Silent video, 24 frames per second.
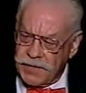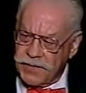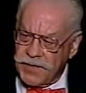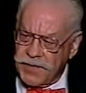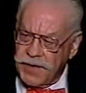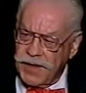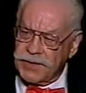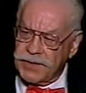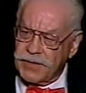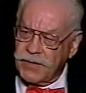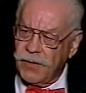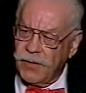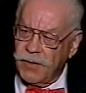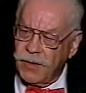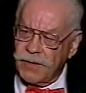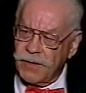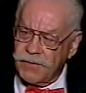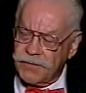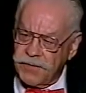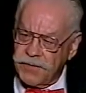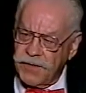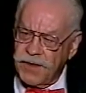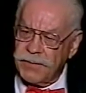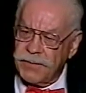thank the Hall
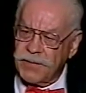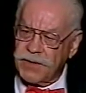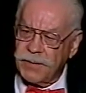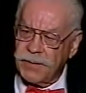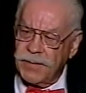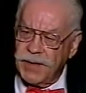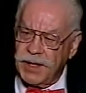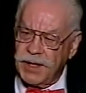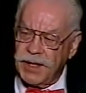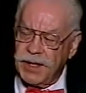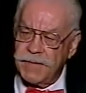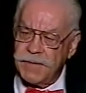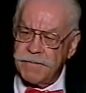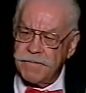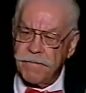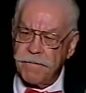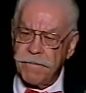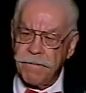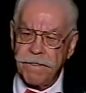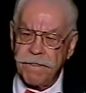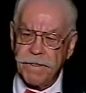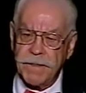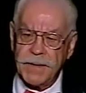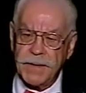of Fame committee
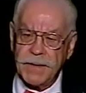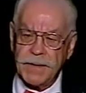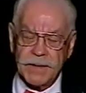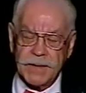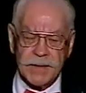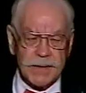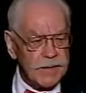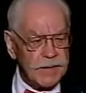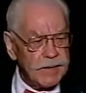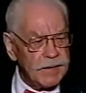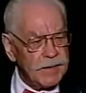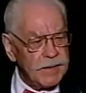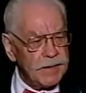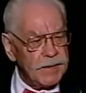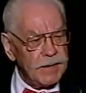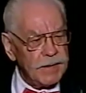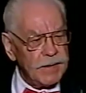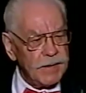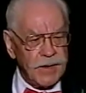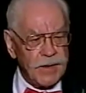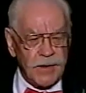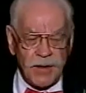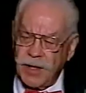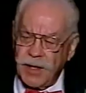
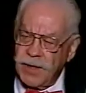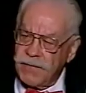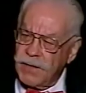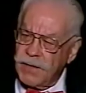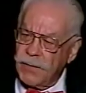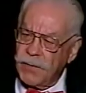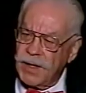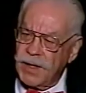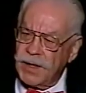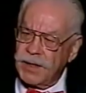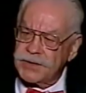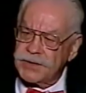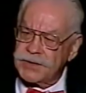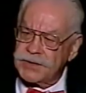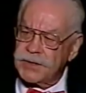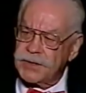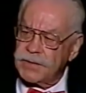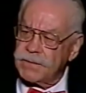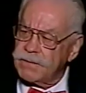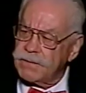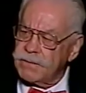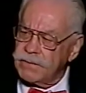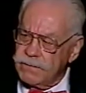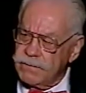and everyone else
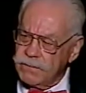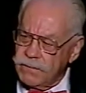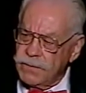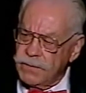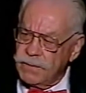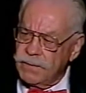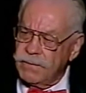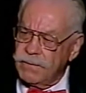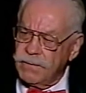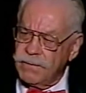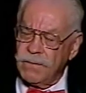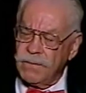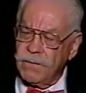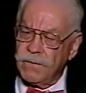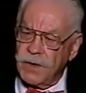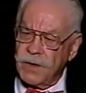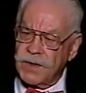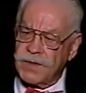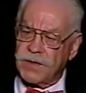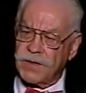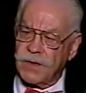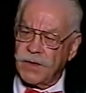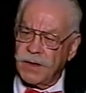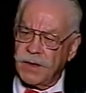
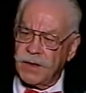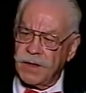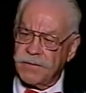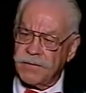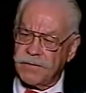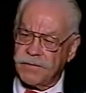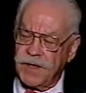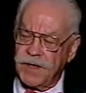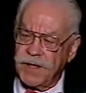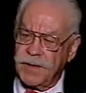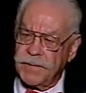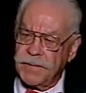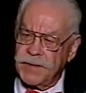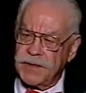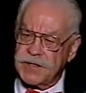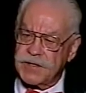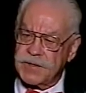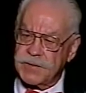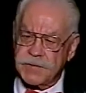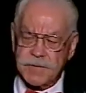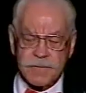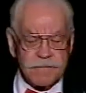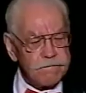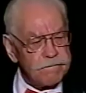with the Hall of Fame
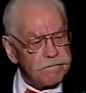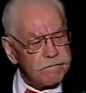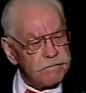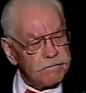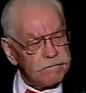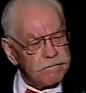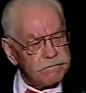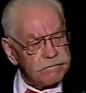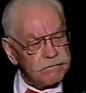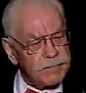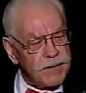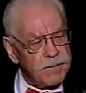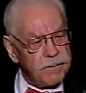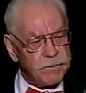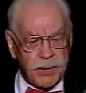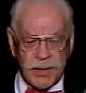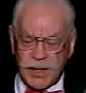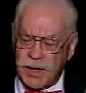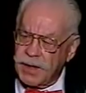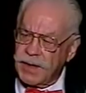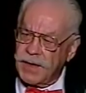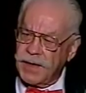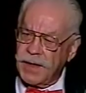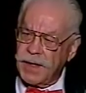that's been
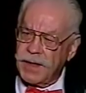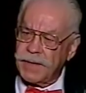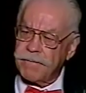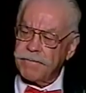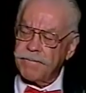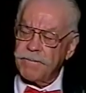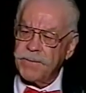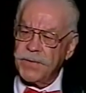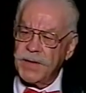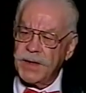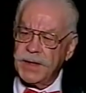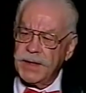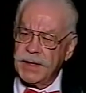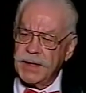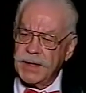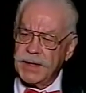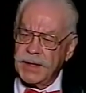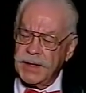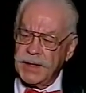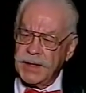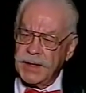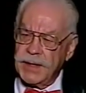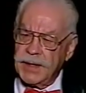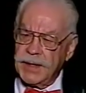part of that.
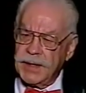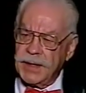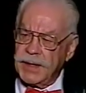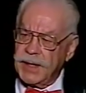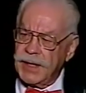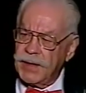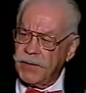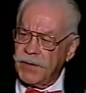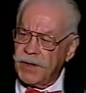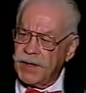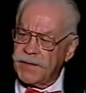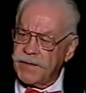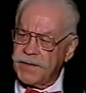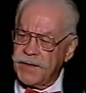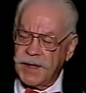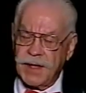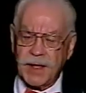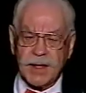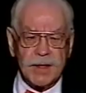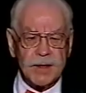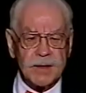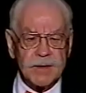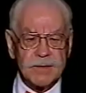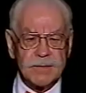I want to
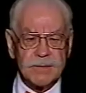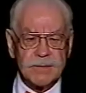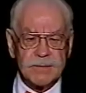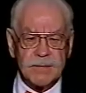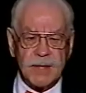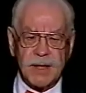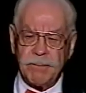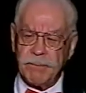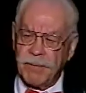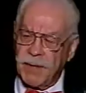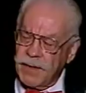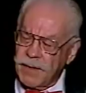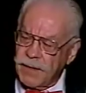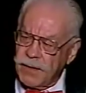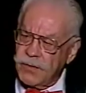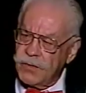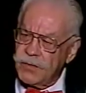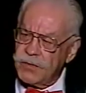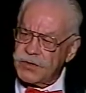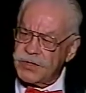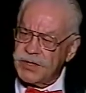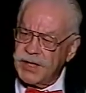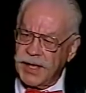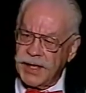thank my mother,
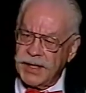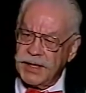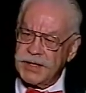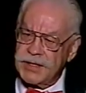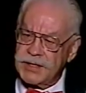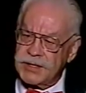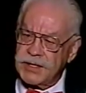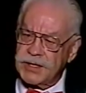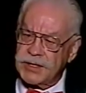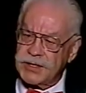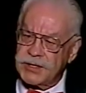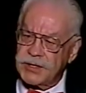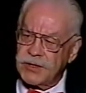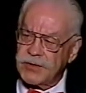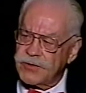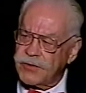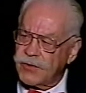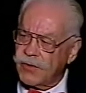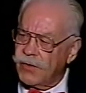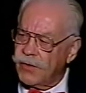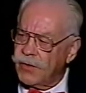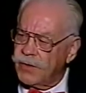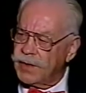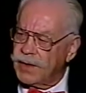who's 96 years
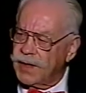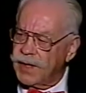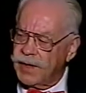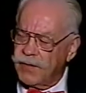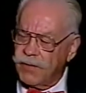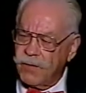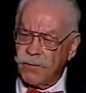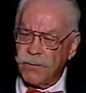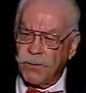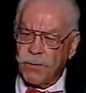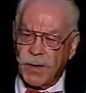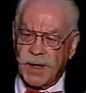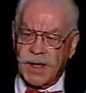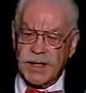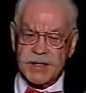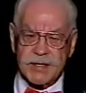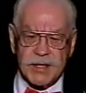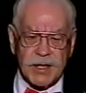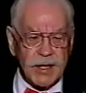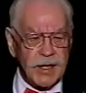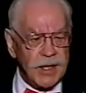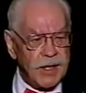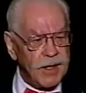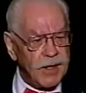old, and I hope
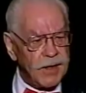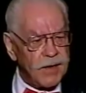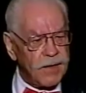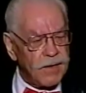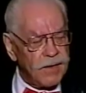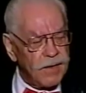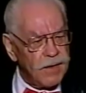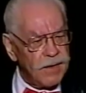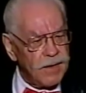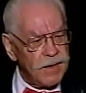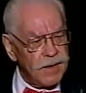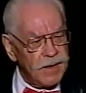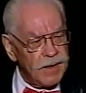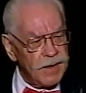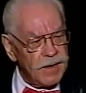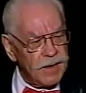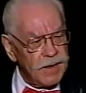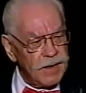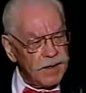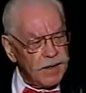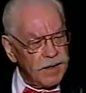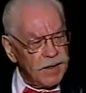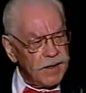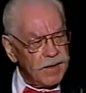watching here.
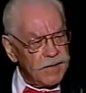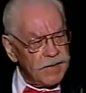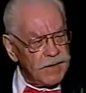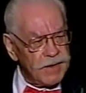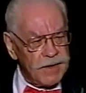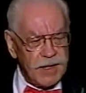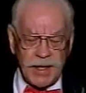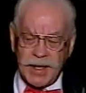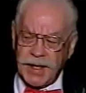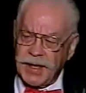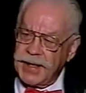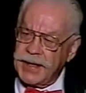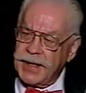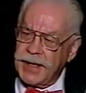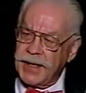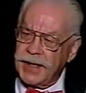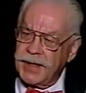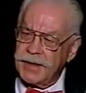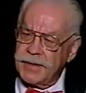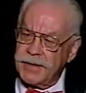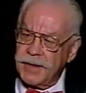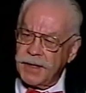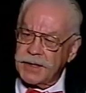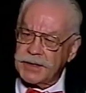The day I got
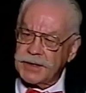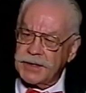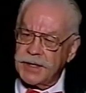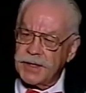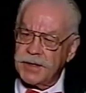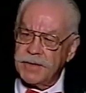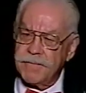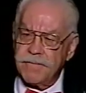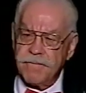inducted,